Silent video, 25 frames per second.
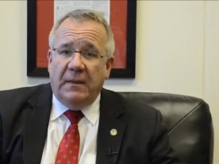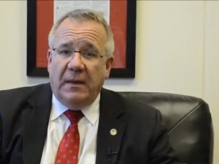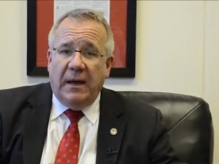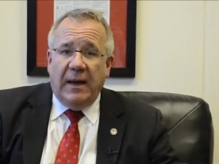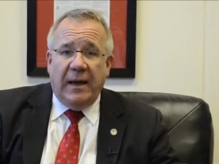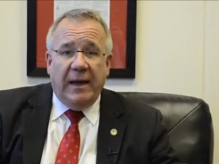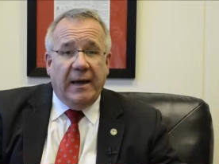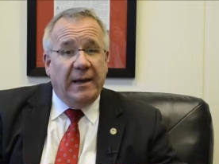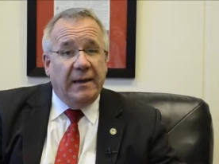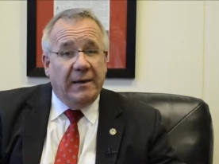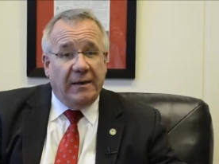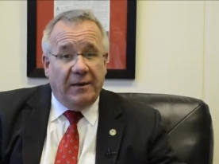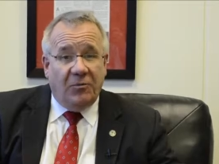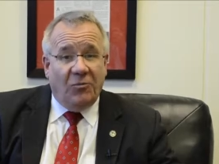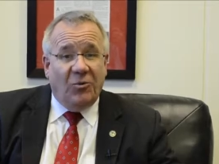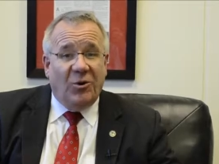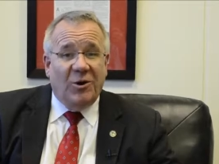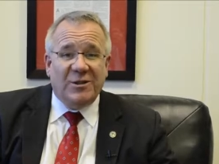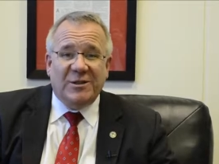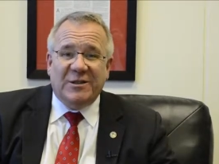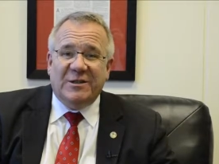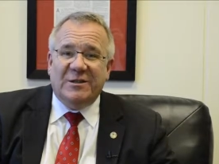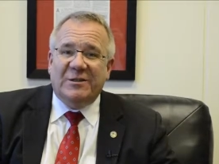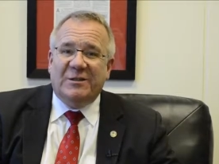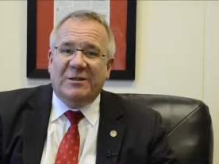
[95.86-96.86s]
And it
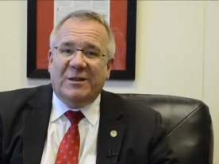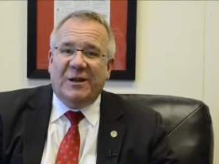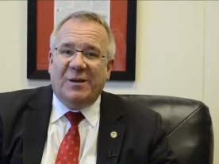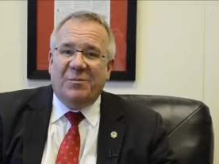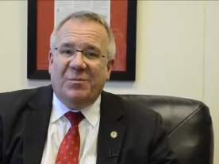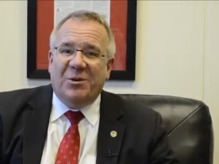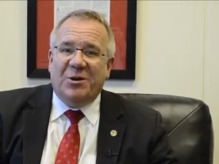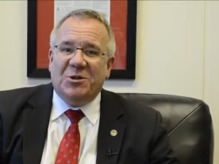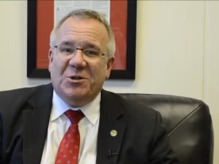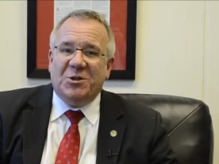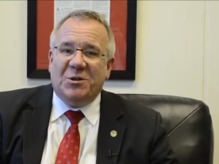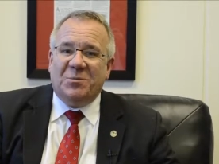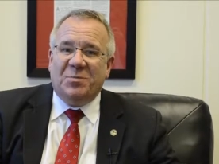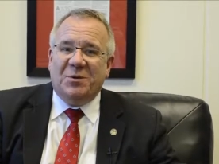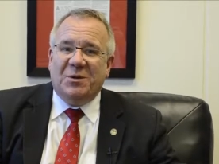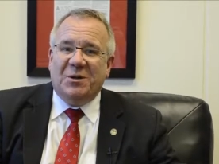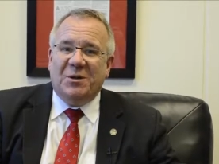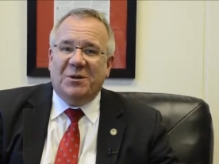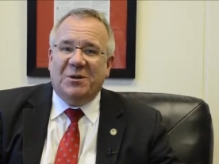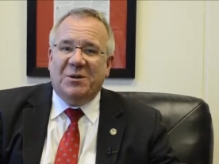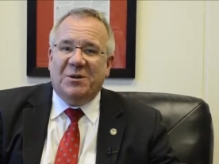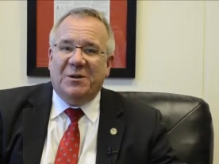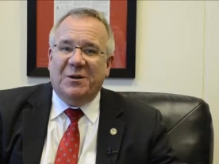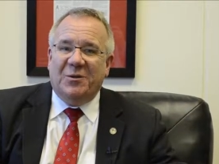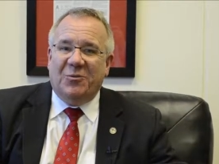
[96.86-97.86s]
wasn't a budget
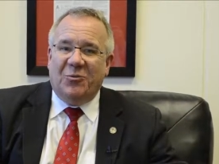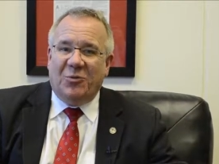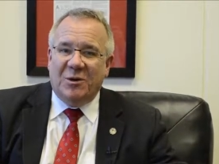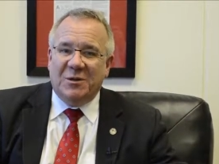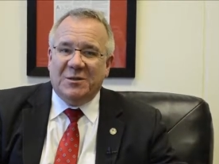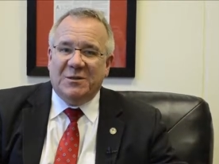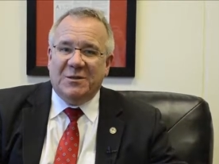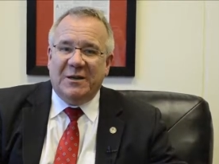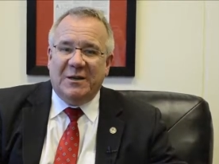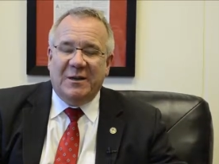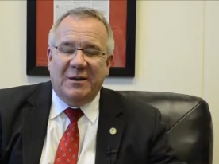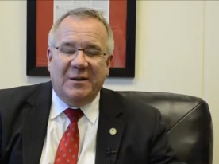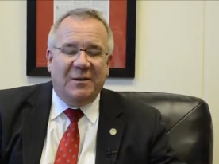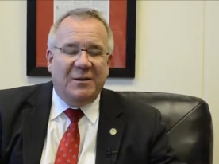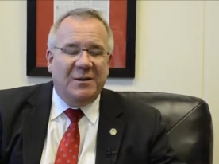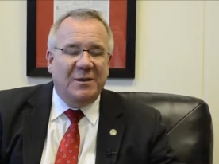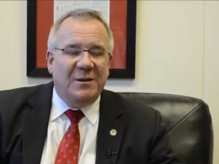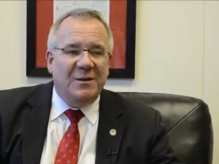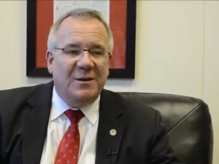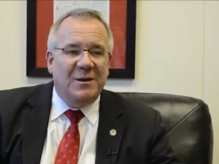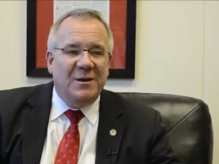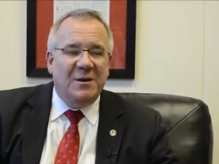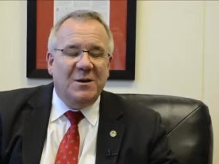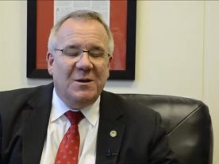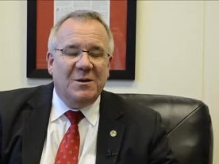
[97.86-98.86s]
bill and it wasn't anything
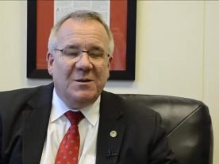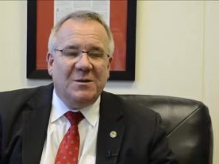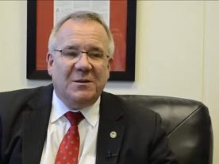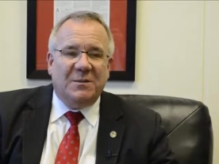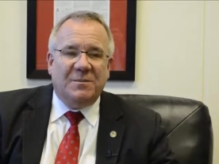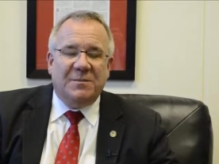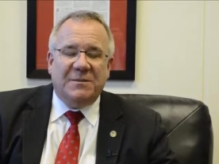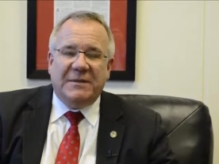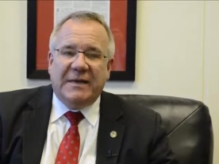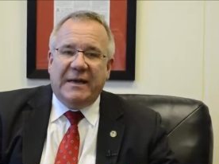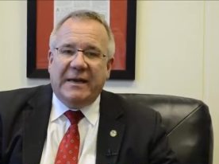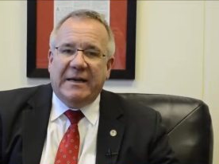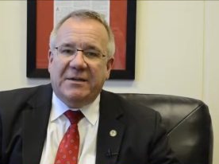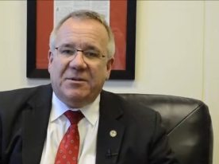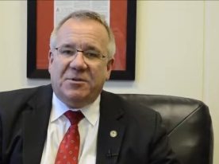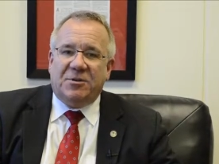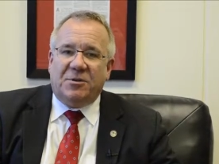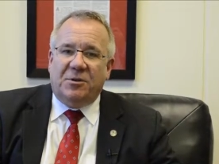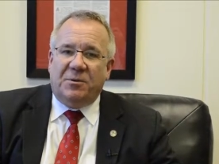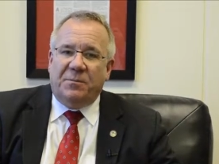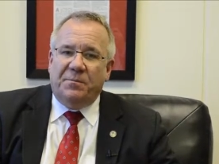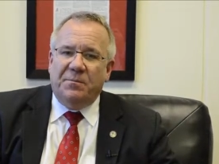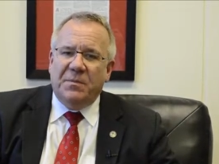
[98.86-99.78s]
substantial.